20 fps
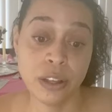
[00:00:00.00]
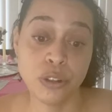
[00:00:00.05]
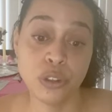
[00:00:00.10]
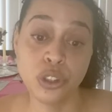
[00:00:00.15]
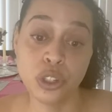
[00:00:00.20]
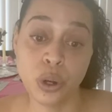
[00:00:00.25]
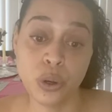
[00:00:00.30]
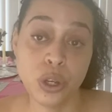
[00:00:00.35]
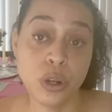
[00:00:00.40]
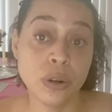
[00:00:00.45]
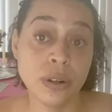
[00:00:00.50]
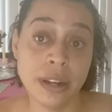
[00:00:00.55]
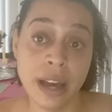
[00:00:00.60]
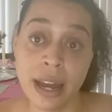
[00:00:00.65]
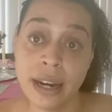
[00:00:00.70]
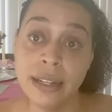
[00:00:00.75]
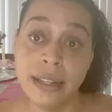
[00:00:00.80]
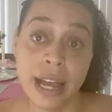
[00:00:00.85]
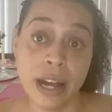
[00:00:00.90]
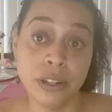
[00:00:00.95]
So you're
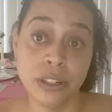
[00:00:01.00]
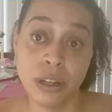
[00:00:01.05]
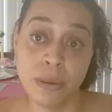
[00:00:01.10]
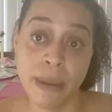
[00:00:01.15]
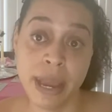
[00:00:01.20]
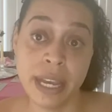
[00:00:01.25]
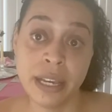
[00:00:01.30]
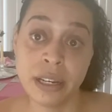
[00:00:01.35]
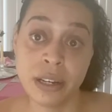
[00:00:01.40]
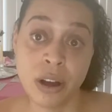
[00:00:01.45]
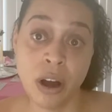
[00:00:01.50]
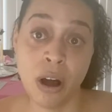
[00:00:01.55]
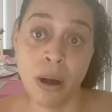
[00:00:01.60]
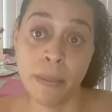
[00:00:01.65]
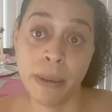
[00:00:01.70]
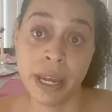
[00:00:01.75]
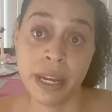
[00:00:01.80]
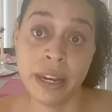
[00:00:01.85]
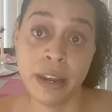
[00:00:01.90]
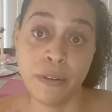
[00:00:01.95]
not allowed to make a comment.